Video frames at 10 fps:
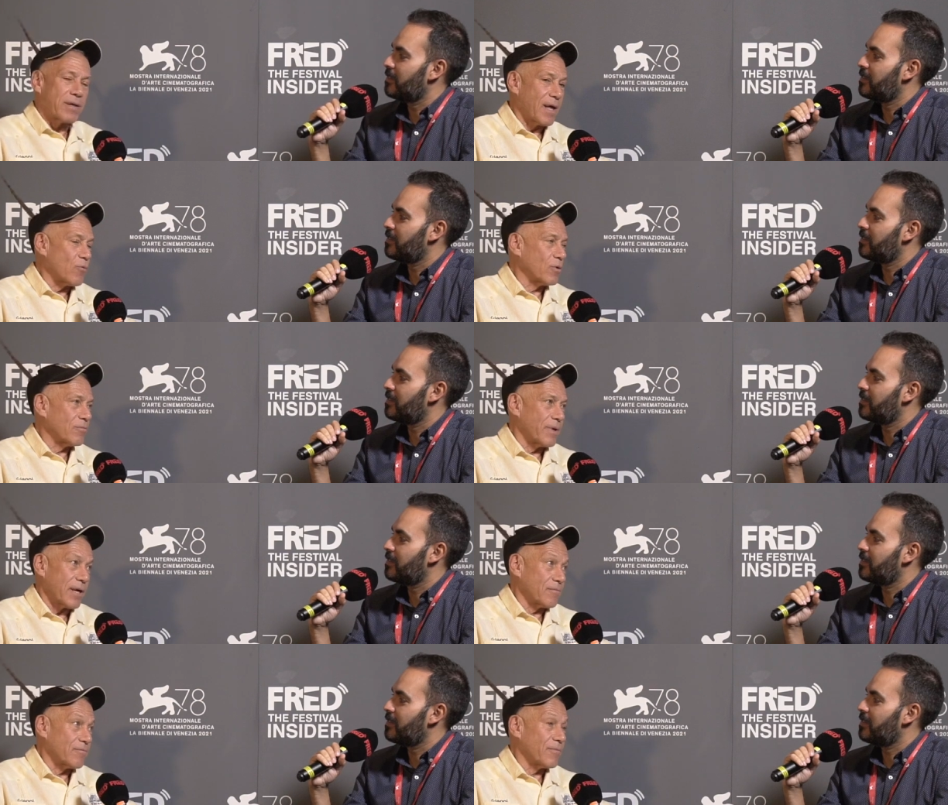Speaker 1: and they wouldn't.
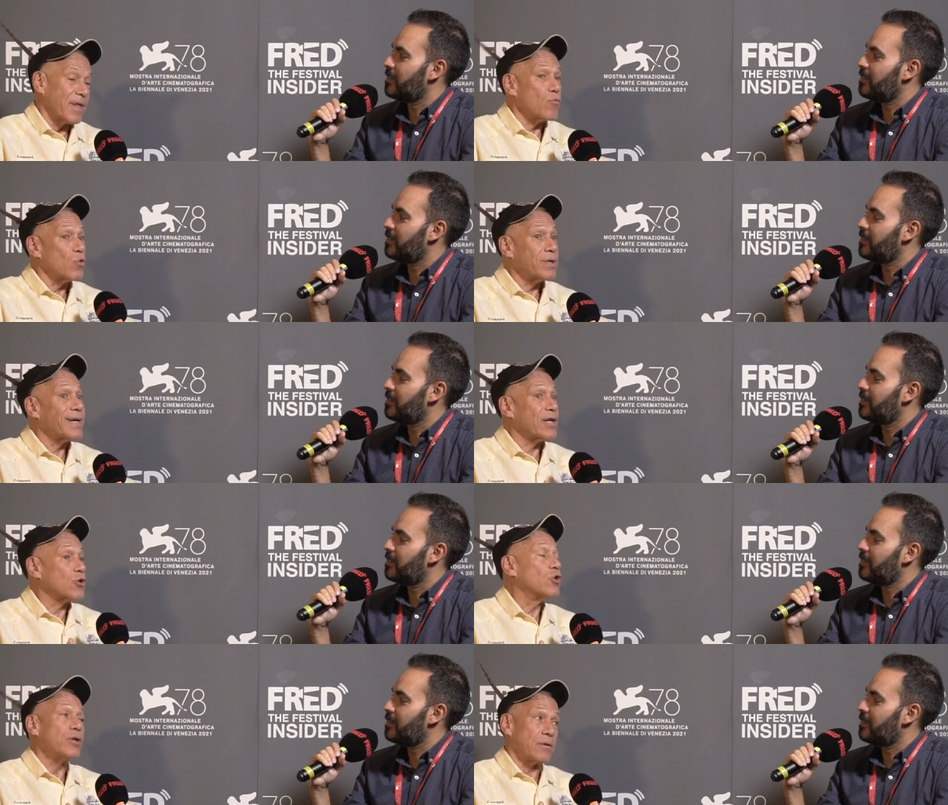They they wouldn't
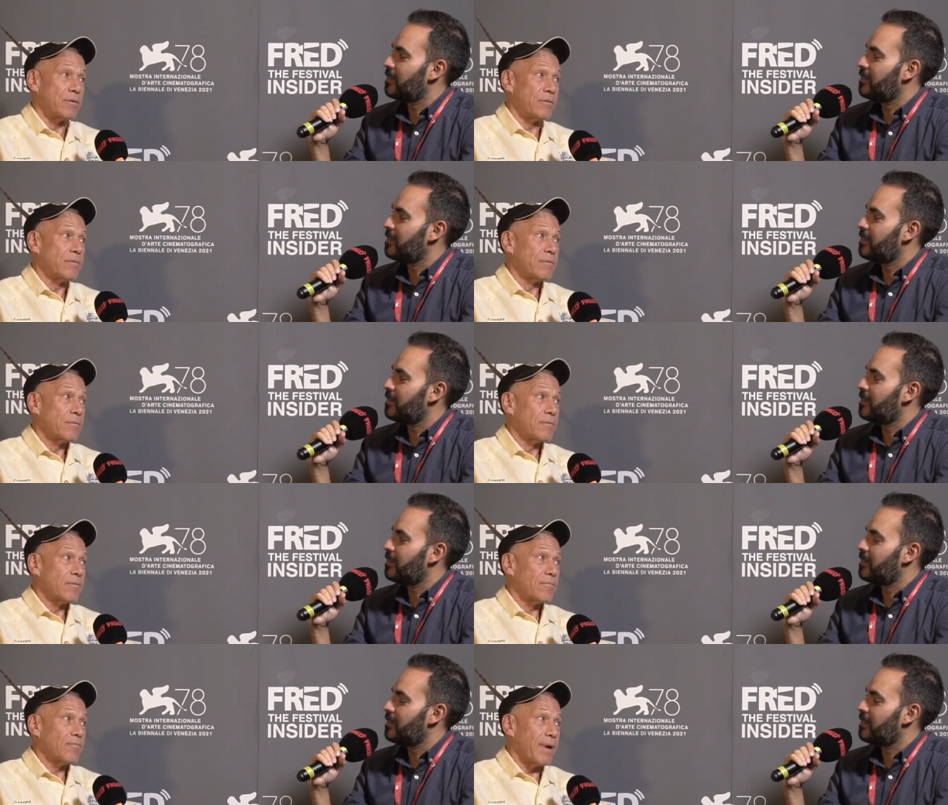and couldn't
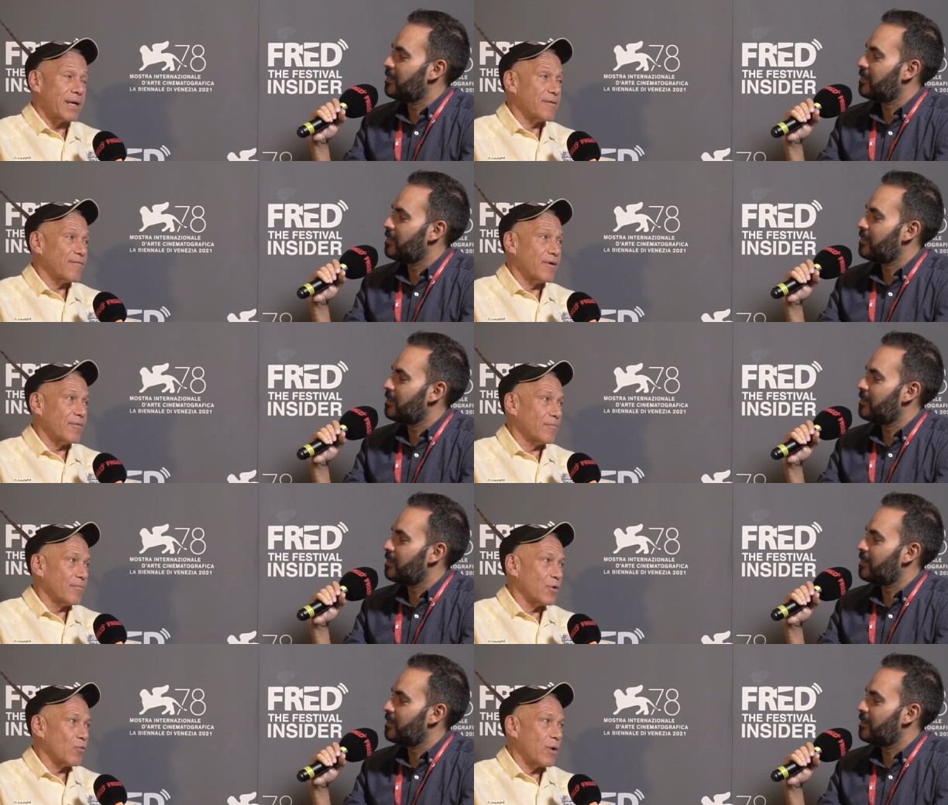make the
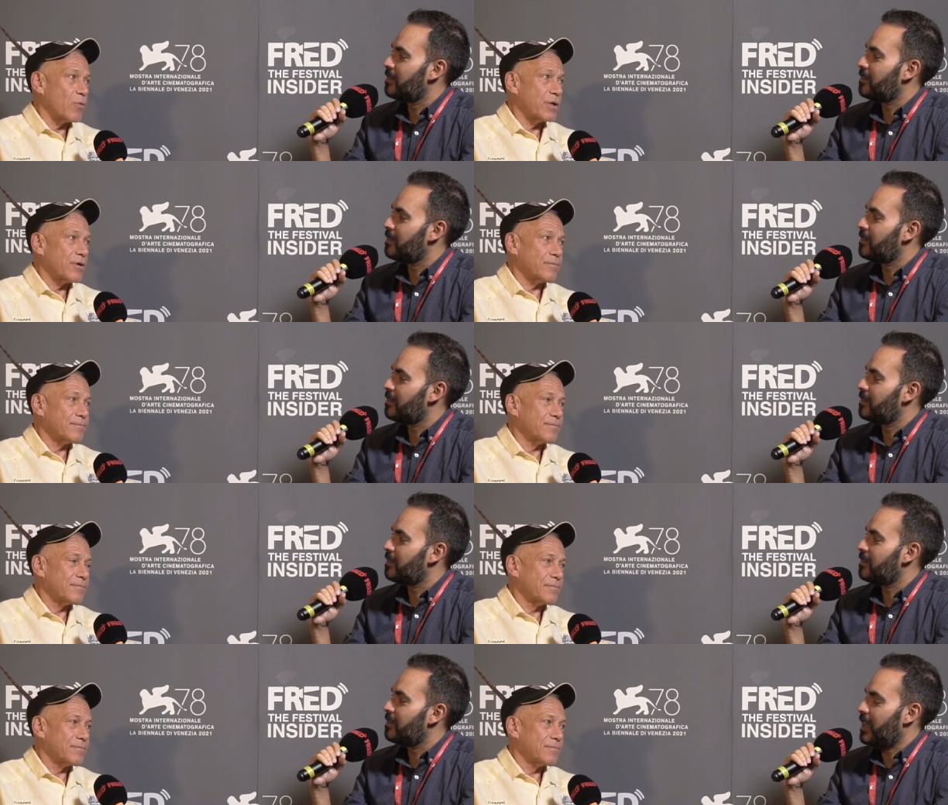film the way we do.
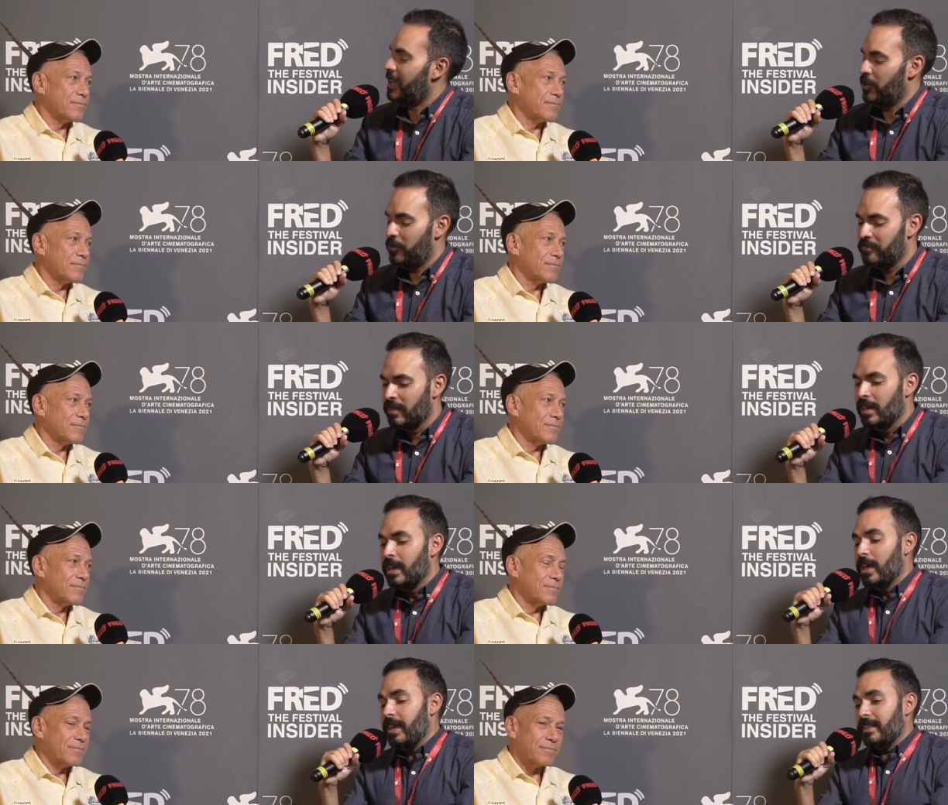I know.
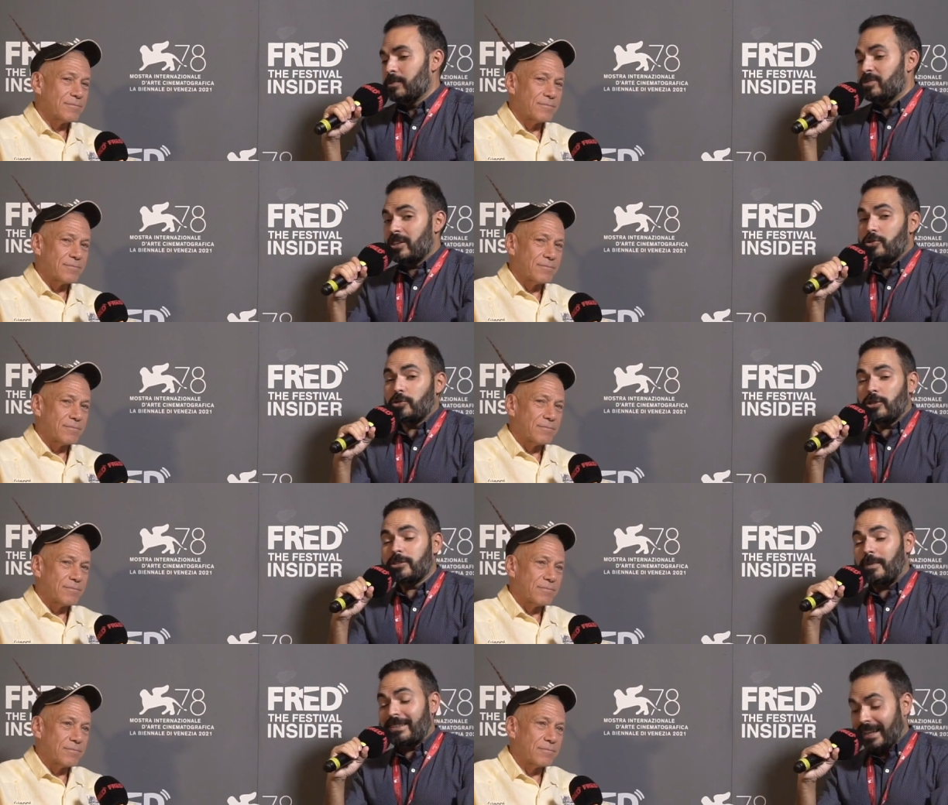
Speaker 2: This was a
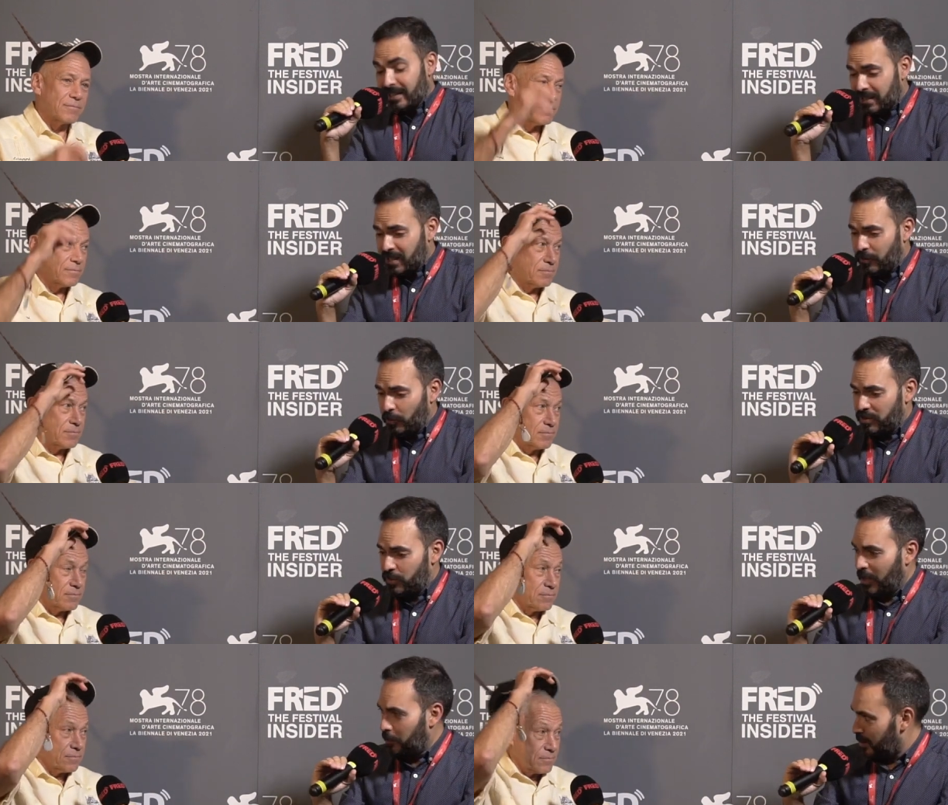short but nice interview with
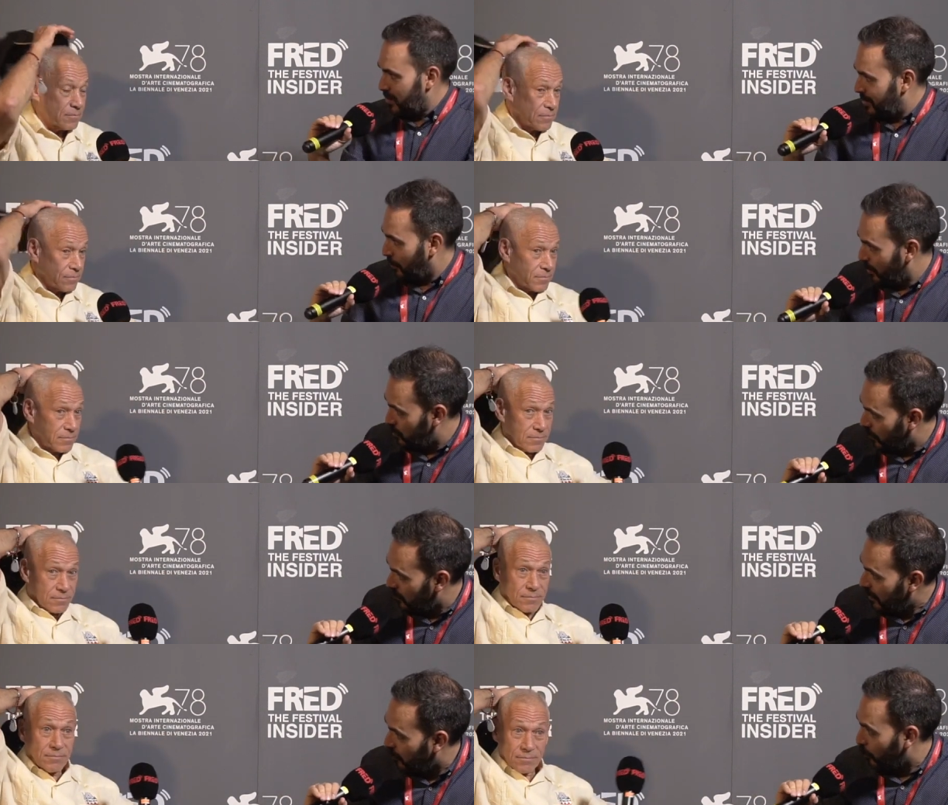Jon Alpert, director
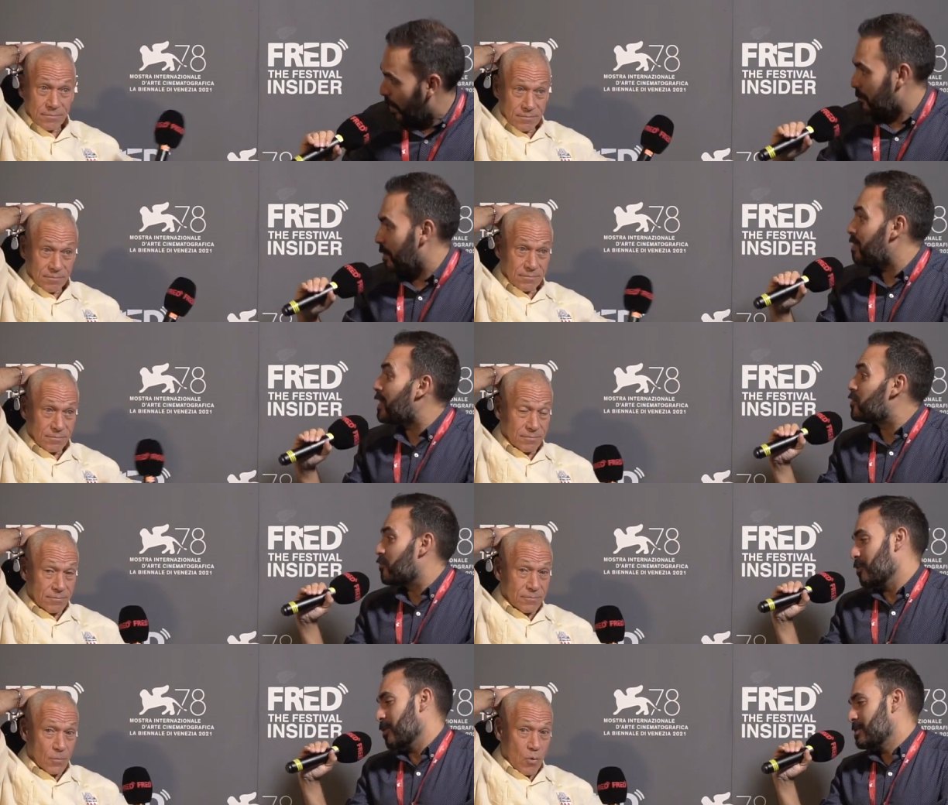of Life of Crime. Thank
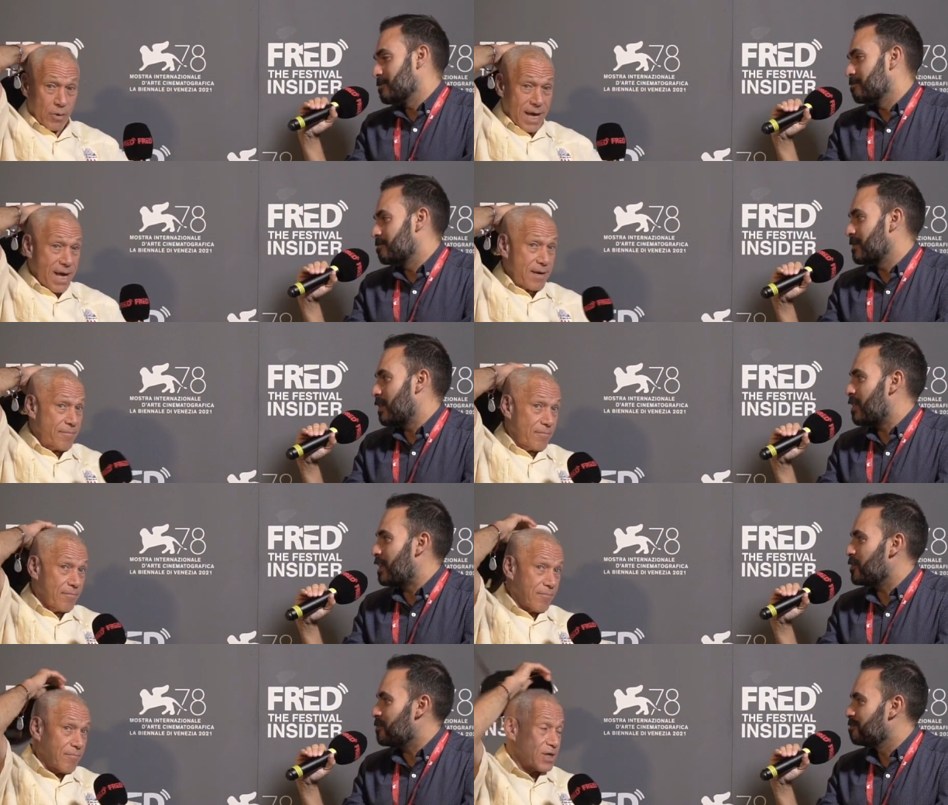you very much. Okay.
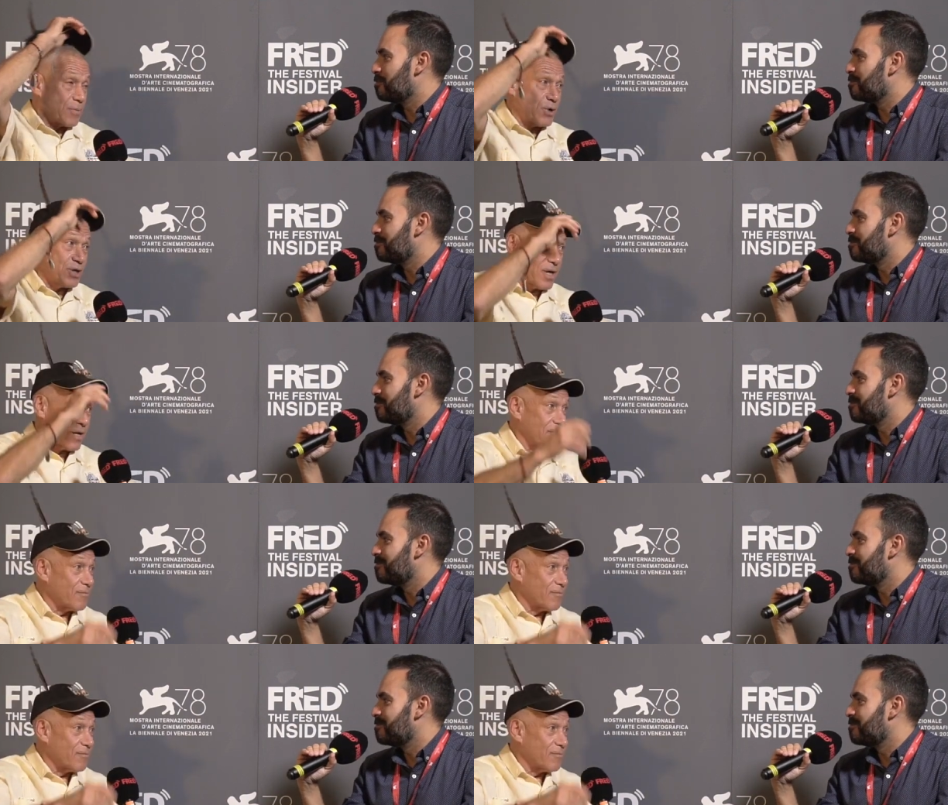Thank you. Much appreciated.